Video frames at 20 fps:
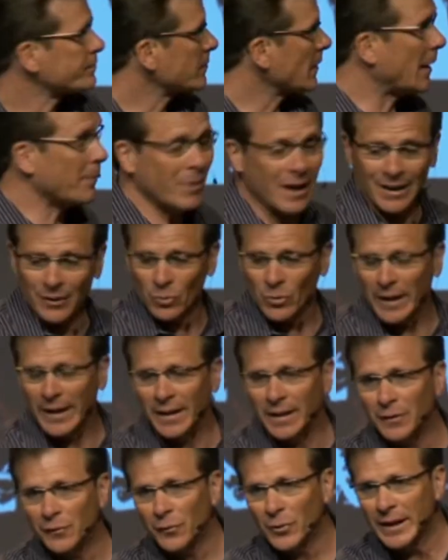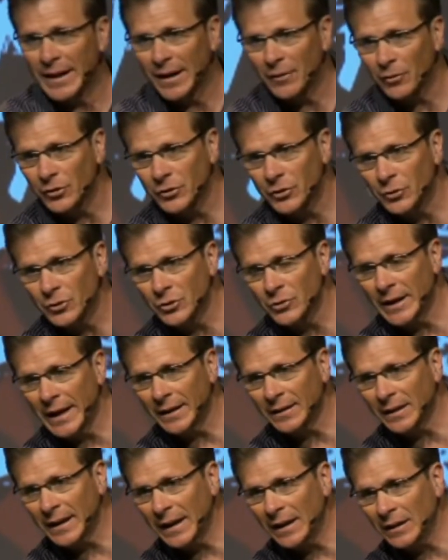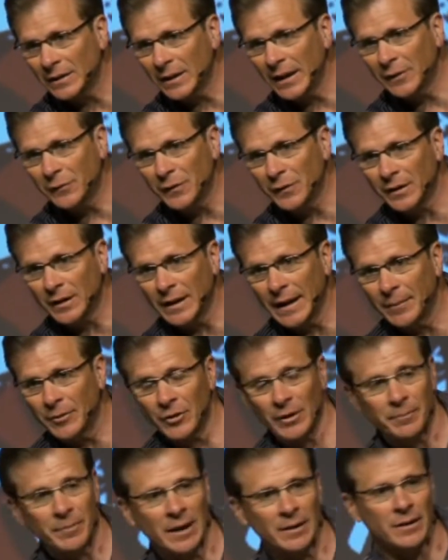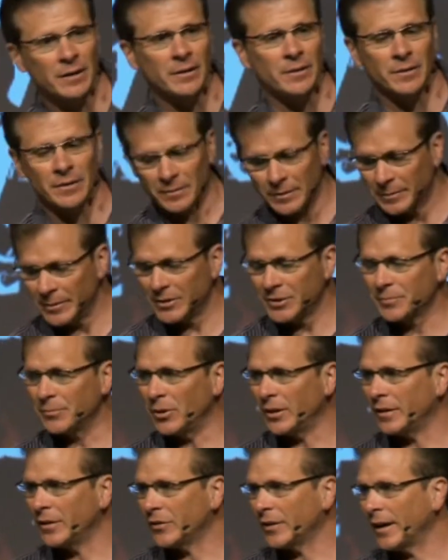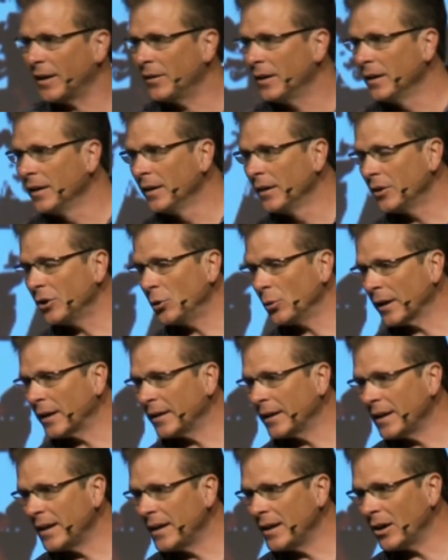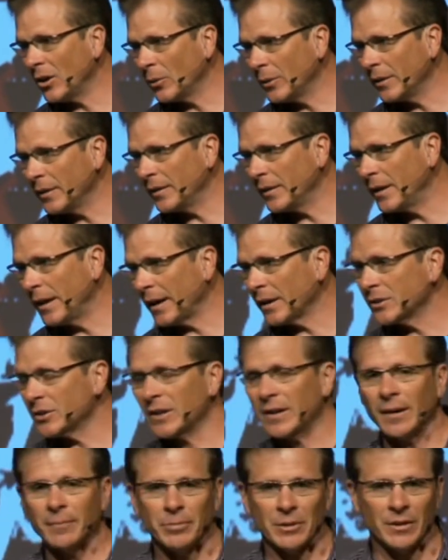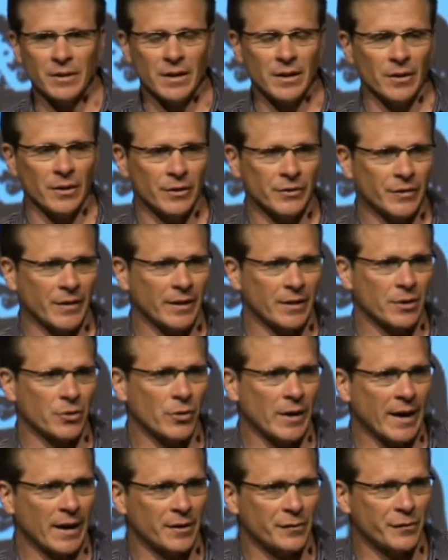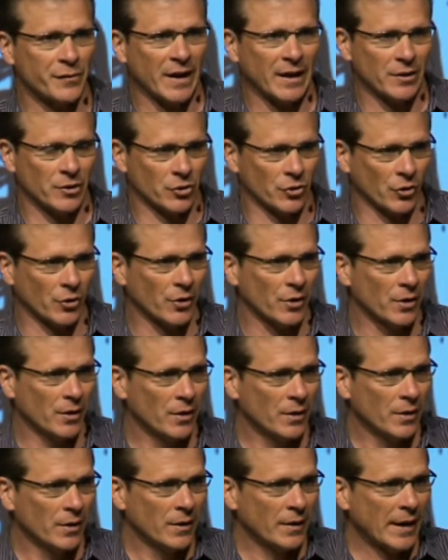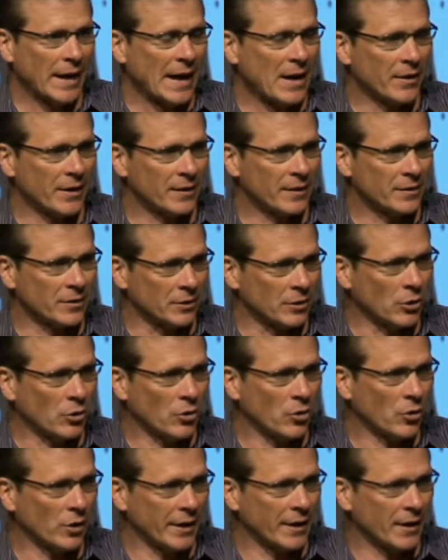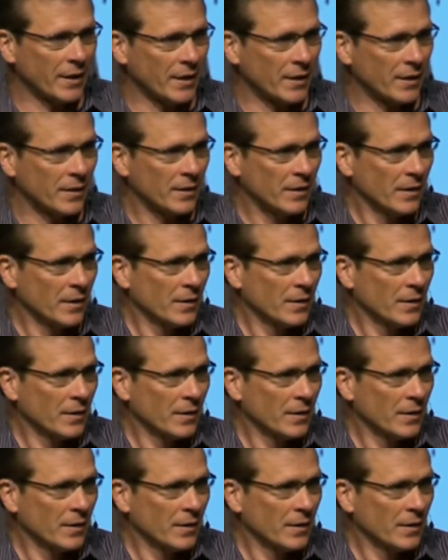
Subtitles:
And by the way, if we ever do create a life in the laboratory, and let me just point this out. You are going to hear within the next couple of years that Craig Ventnor out at the La Jolla